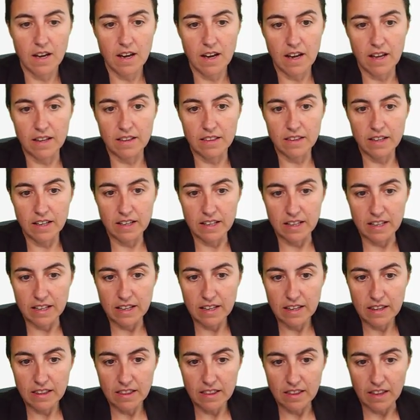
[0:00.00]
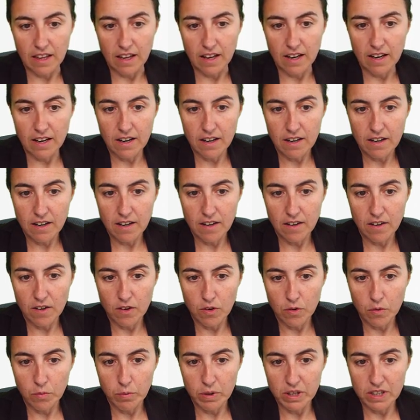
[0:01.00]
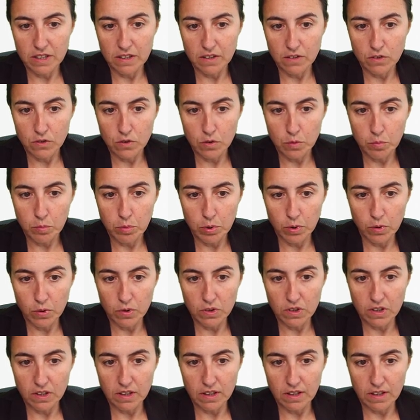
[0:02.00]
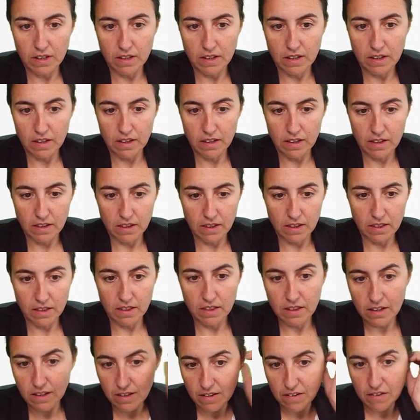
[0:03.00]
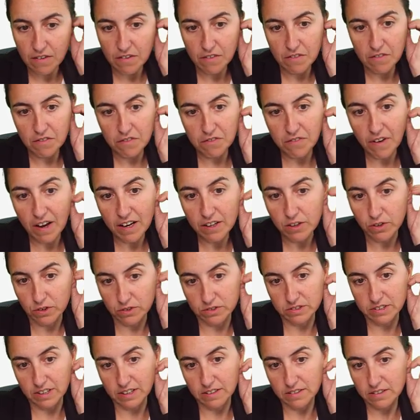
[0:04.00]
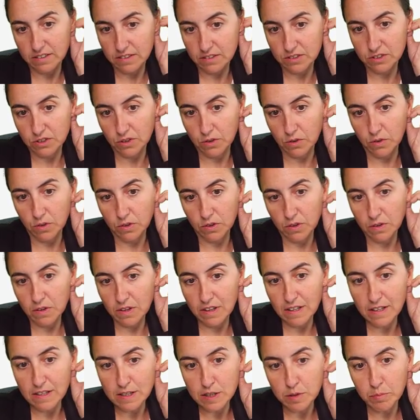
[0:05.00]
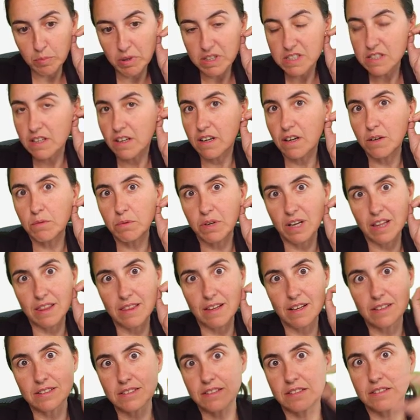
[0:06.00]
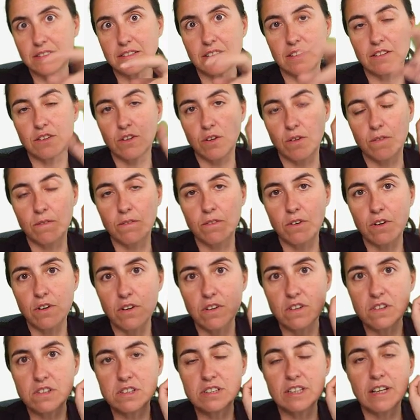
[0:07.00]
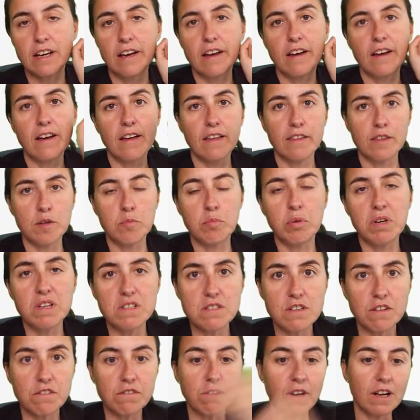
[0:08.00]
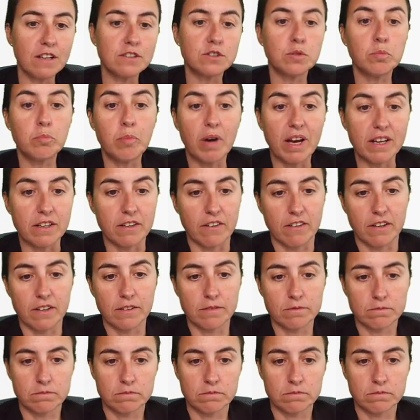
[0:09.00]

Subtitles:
And then in there, we need to put the file content. So this basically what it does is it converts the PNG file to binary.